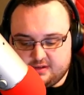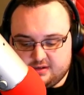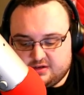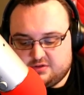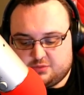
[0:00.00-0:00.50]

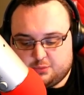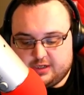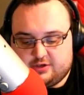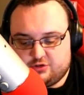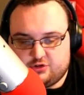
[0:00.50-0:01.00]
Because
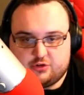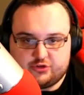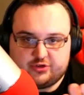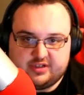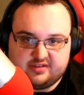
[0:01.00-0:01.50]
Winter
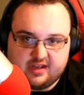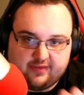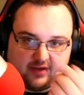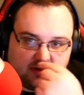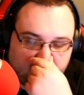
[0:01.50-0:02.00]
Soldier is on there.